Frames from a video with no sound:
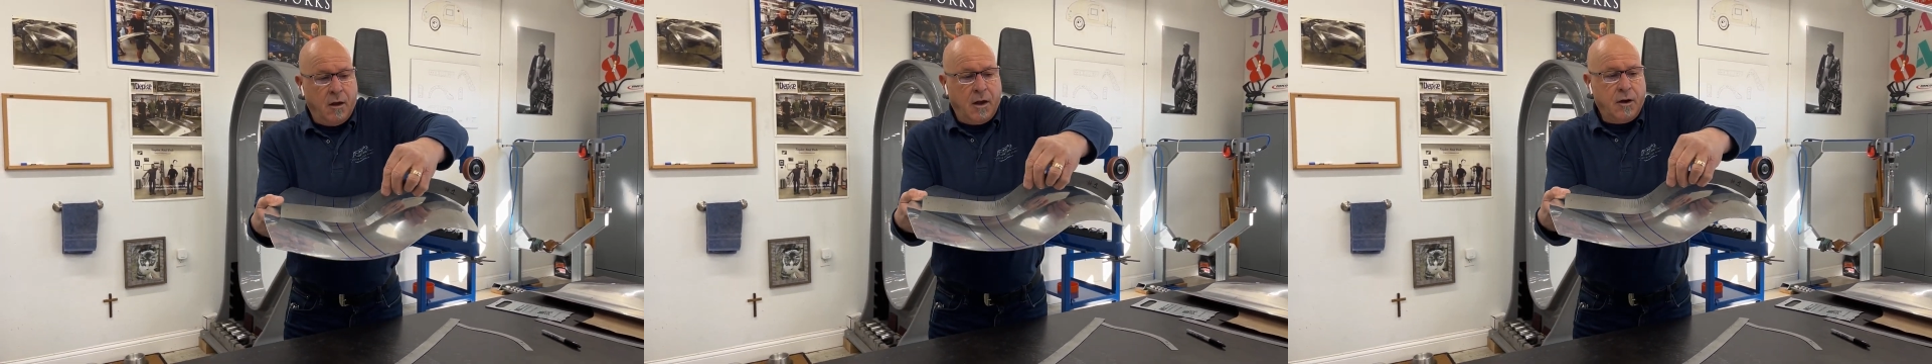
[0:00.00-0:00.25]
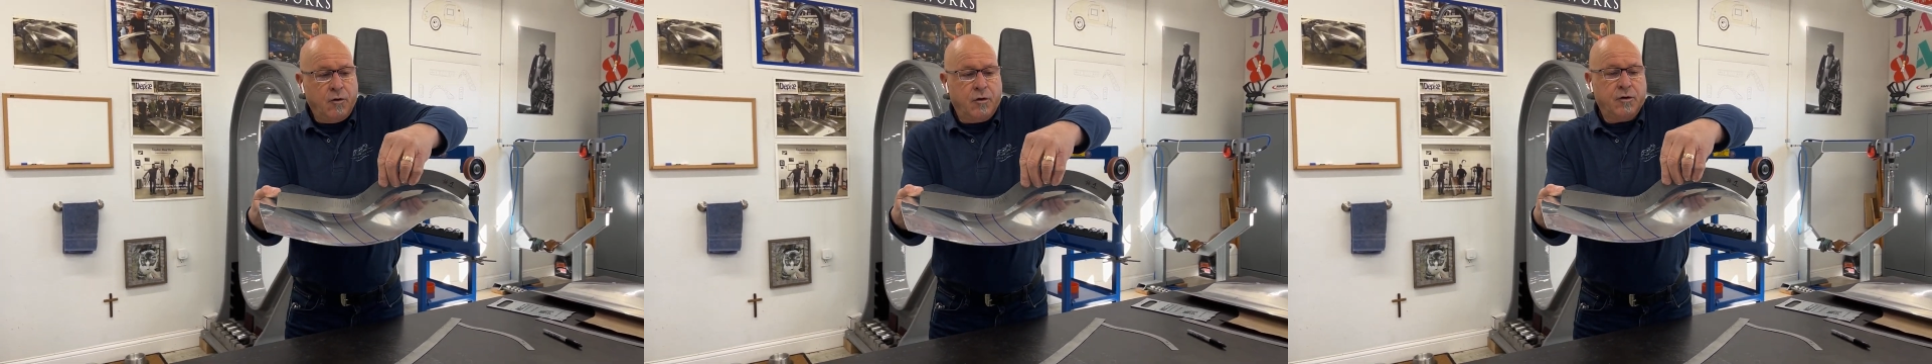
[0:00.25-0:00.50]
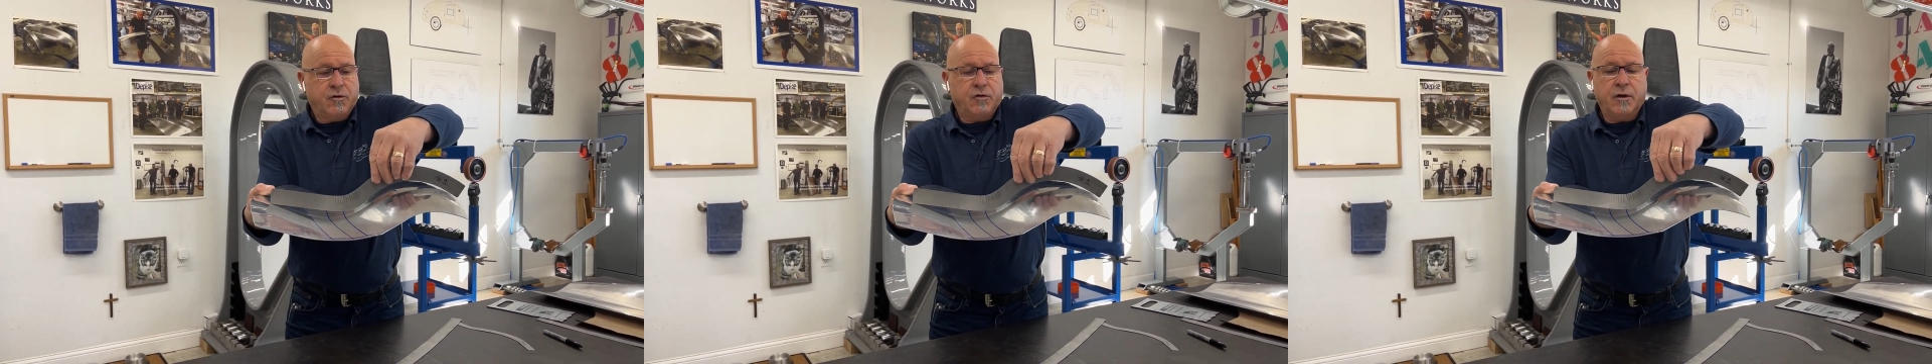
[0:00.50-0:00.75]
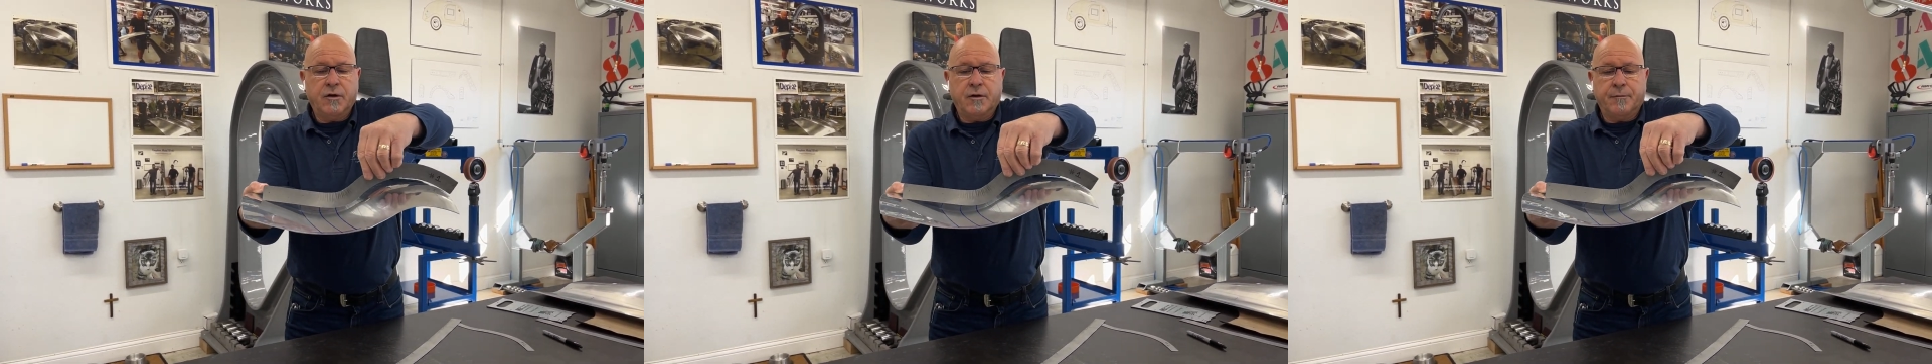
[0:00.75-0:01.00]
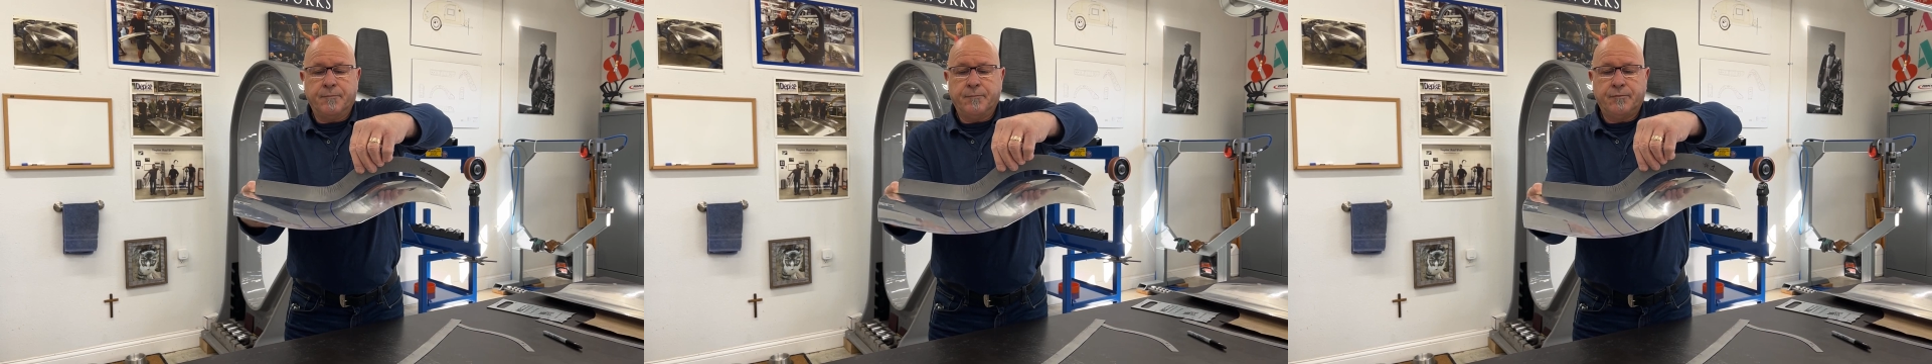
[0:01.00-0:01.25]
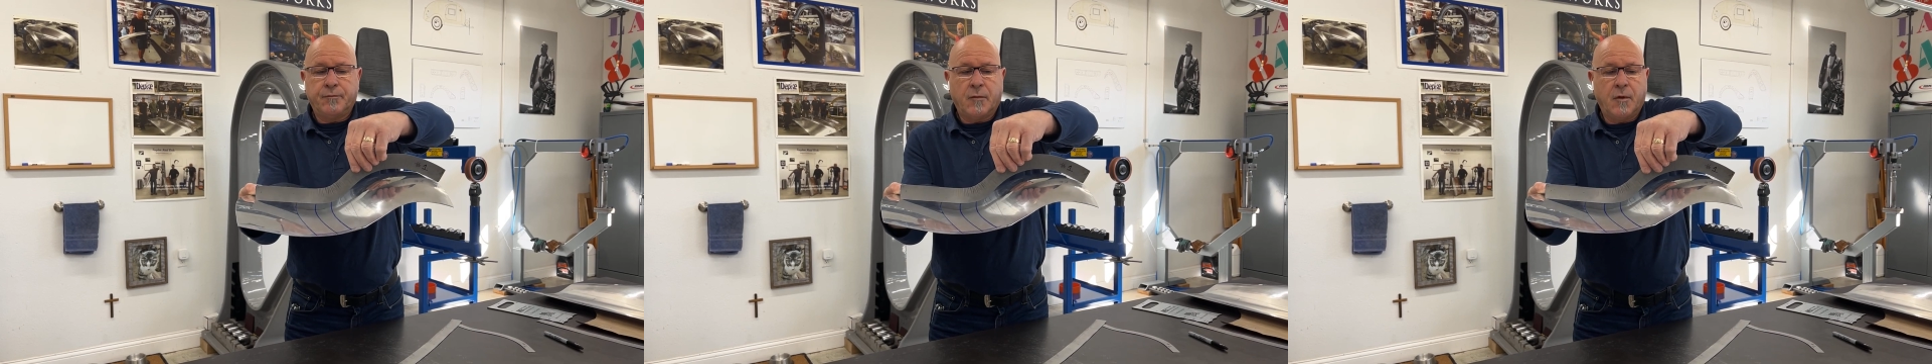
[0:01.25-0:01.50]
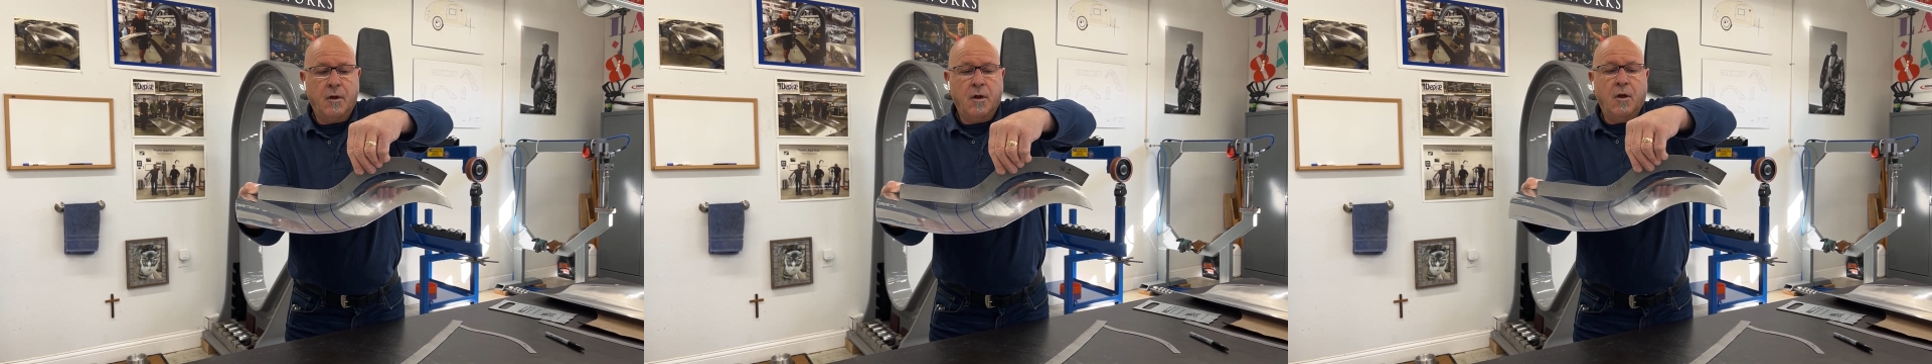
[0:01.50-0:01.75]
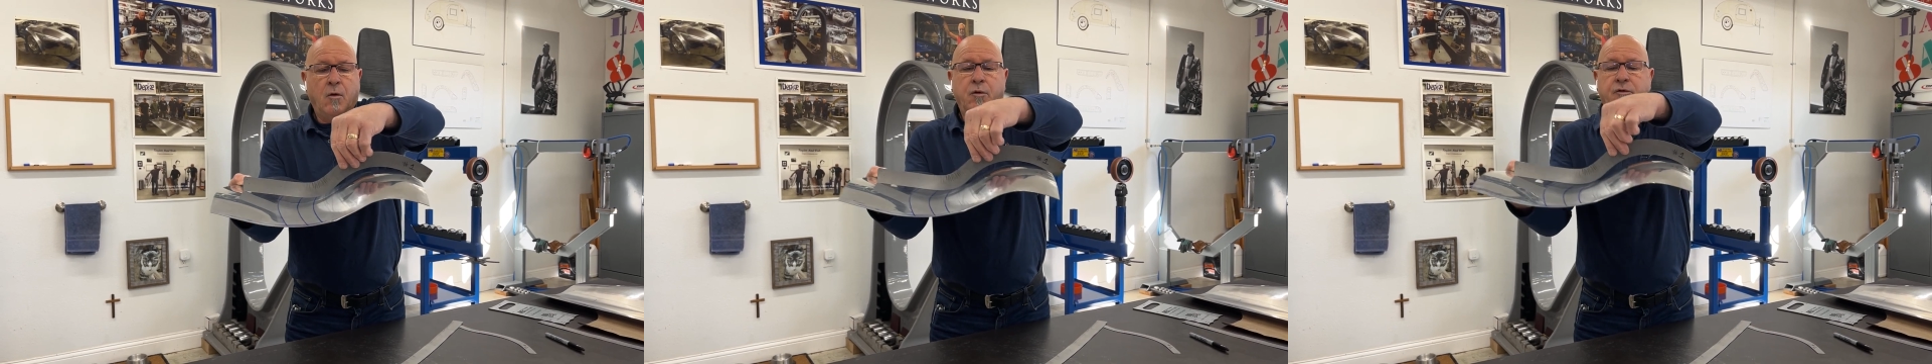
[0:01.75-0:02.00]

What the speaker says: and you can see that we're